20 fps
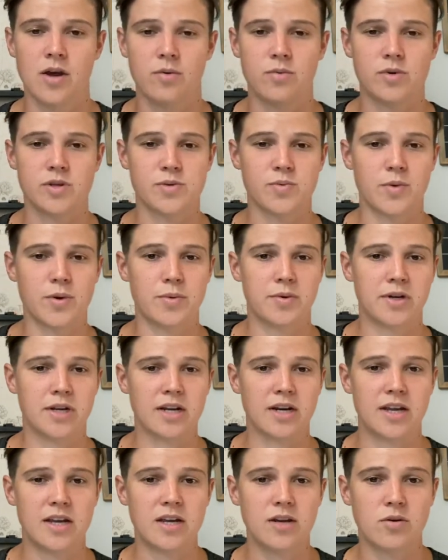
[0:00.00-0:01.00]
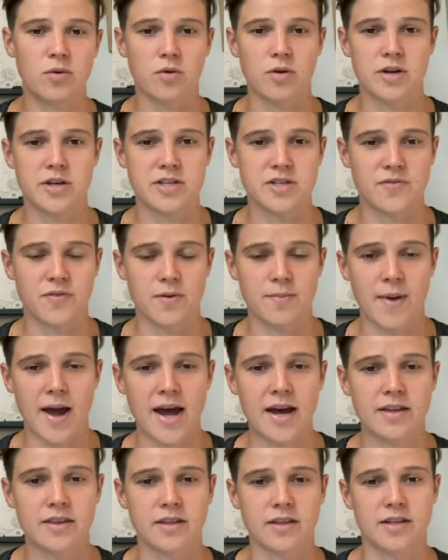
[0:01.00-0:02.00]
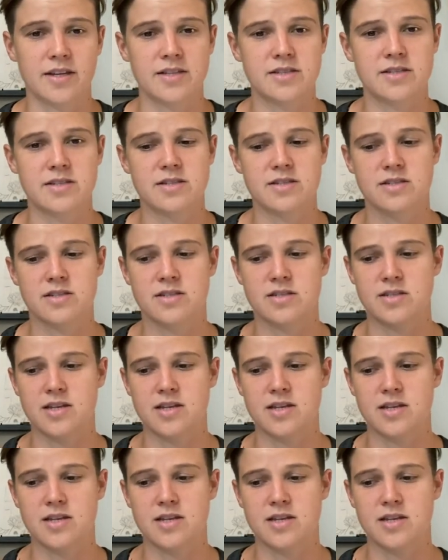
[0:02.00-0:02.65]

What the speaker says: was we would get inquiries from athletes